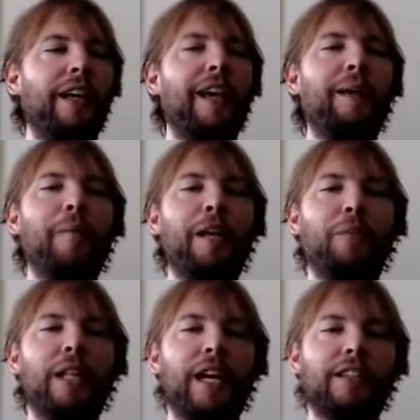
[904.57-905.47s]
It made
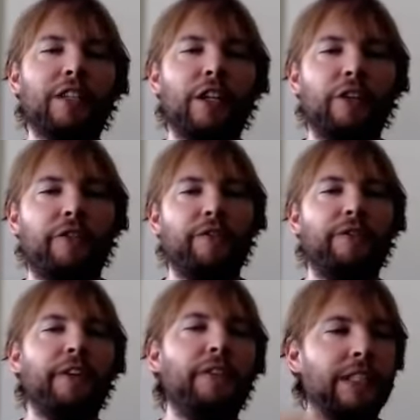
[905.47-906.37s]
blocks go from
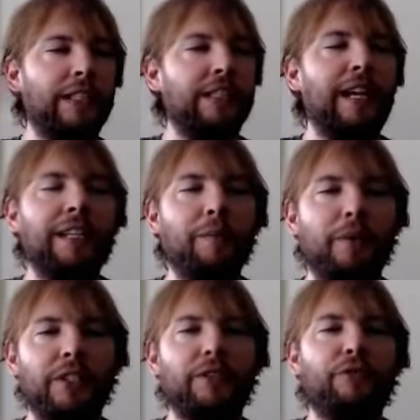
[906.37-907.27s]
50 to
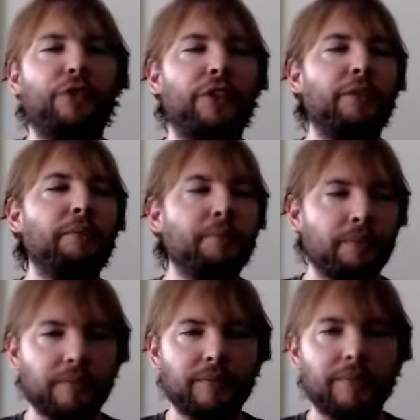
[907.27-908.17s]
90% full,
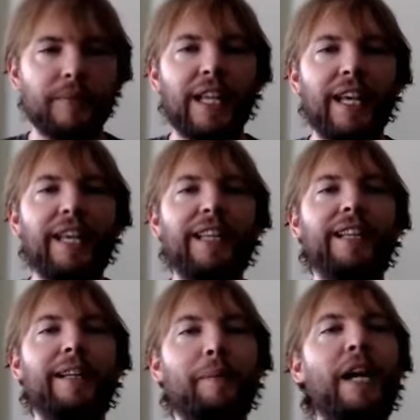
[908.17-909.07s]
and then
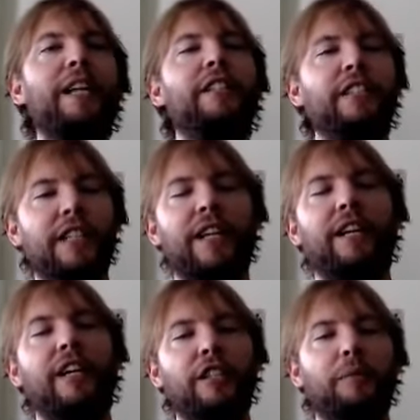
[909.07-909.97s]
the miners got
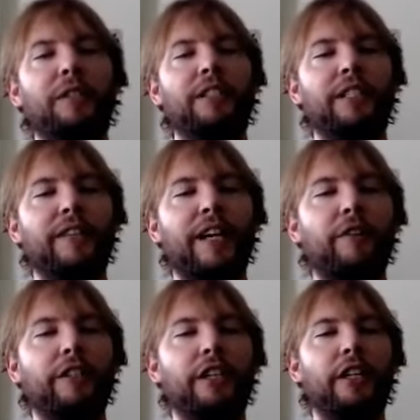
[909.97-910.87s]
100% of that
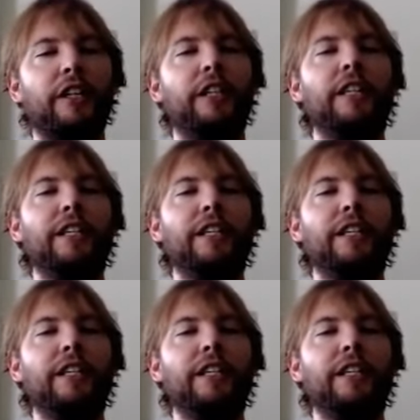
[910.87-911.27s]
return.